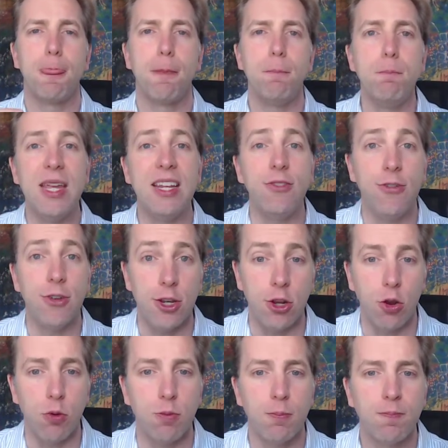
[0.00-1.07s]

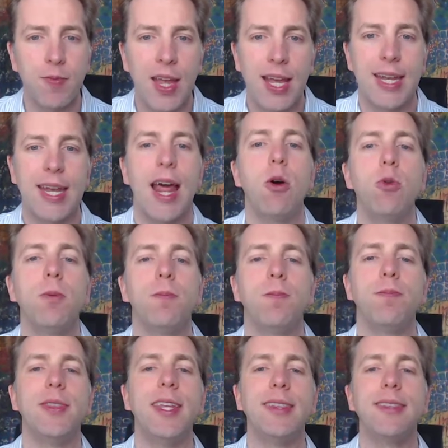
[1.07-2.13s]
mid-video. Now,
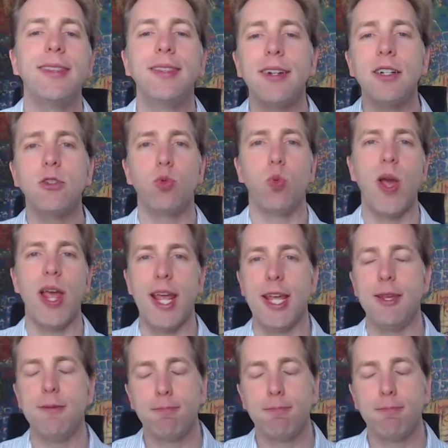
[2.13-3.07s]
the third way